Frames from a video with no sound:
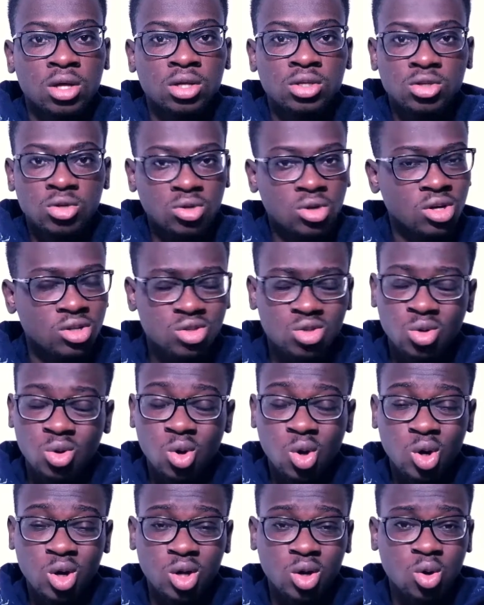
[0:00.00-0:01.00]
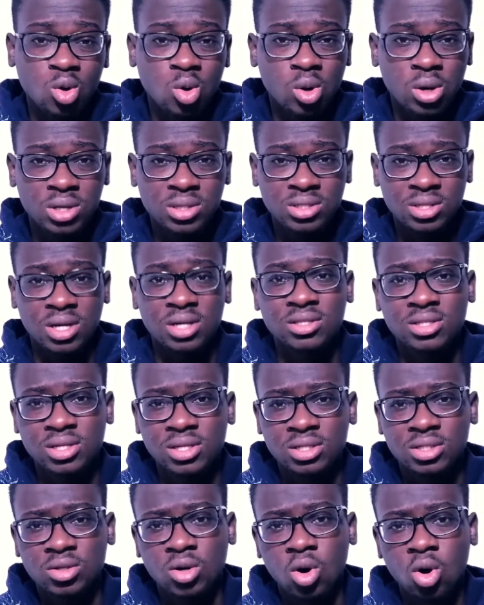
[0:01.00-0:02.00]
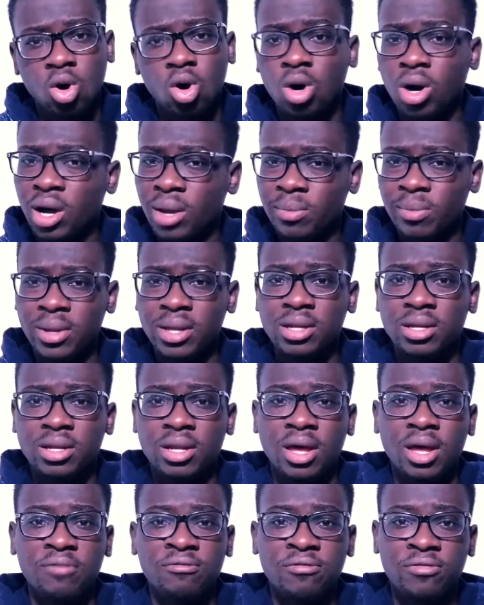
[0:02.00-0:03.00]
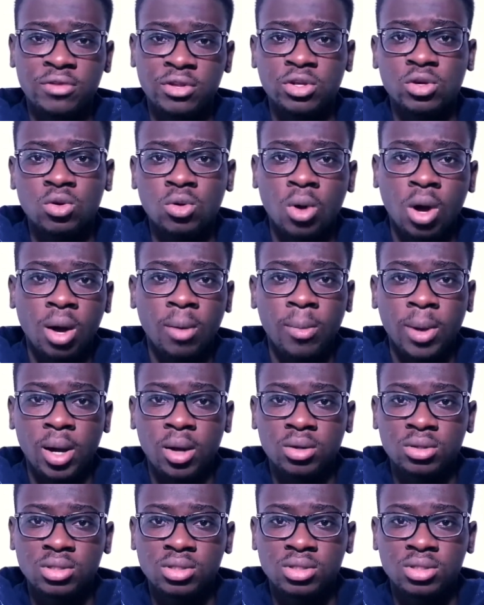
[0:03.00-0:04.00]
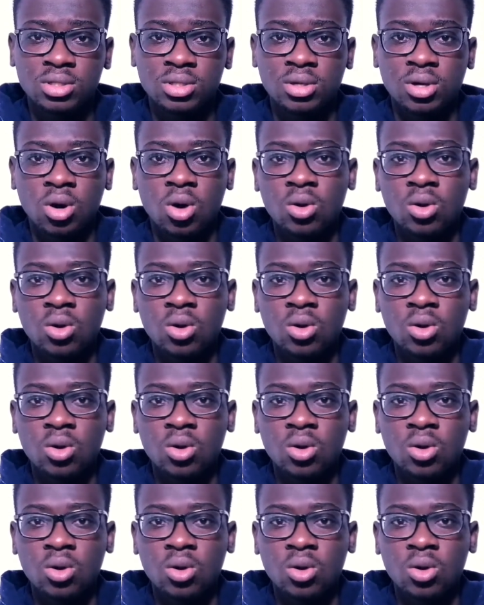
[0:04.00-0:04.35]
So not so long ago, I made a video about